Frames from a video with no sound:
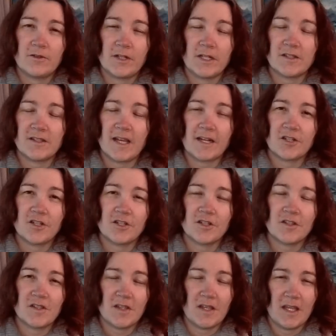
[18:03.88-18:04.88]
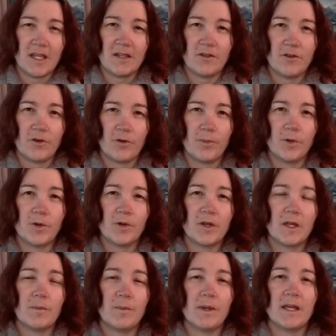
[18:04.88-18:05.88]
transactions in your
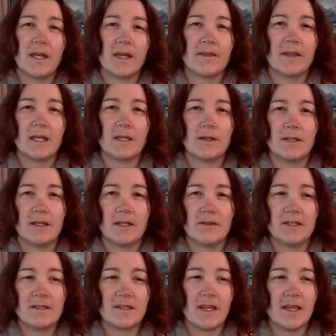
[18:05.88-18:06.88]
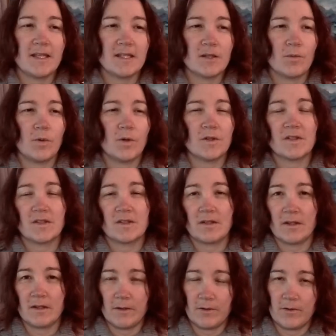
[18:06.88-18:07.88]
bookkeeping, and that in this case was
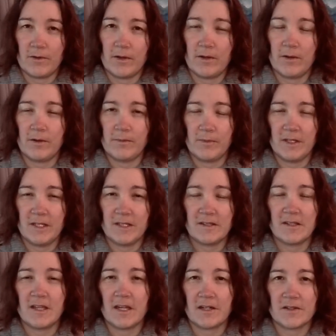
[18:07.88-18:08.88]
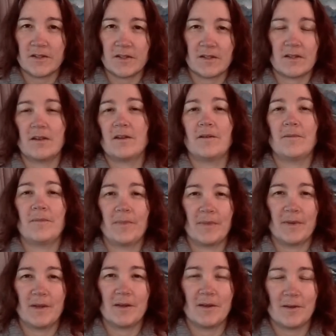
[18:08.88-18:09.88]
this year's
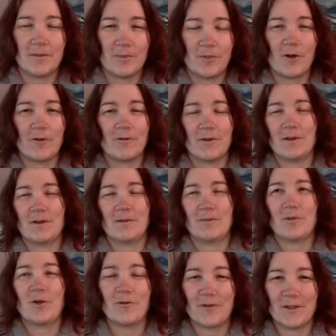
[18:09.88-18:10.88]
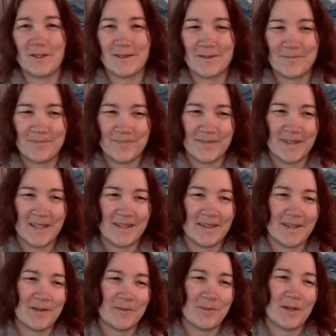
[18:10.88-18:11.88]
profits in
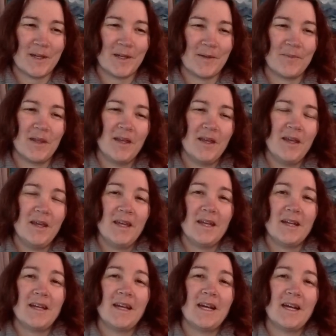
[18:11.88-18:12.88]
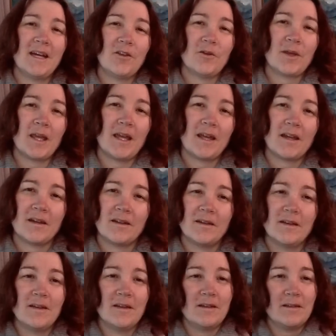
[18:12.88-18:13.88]
the company. And here you can
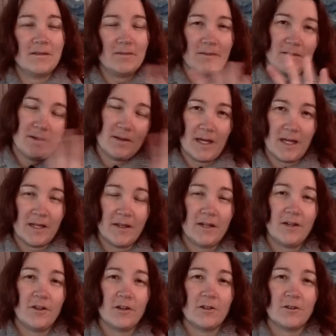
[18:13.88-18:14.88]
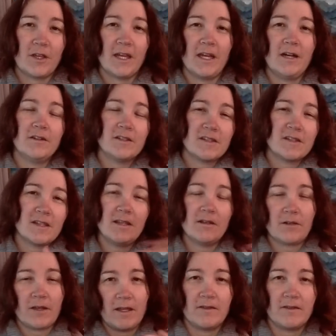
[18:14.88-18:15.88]
either you look here and see,
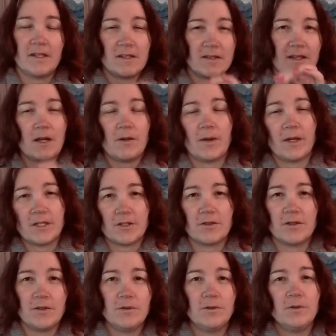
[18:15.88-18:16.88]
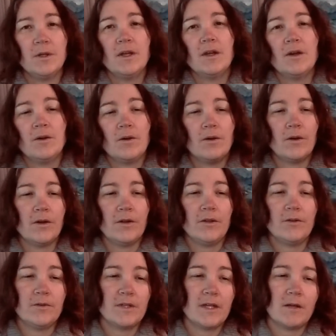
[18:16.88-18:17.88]
okay, this is how I should do, or
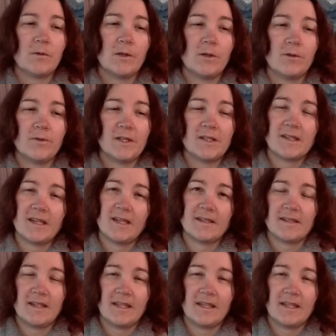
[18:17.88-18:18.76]
you download this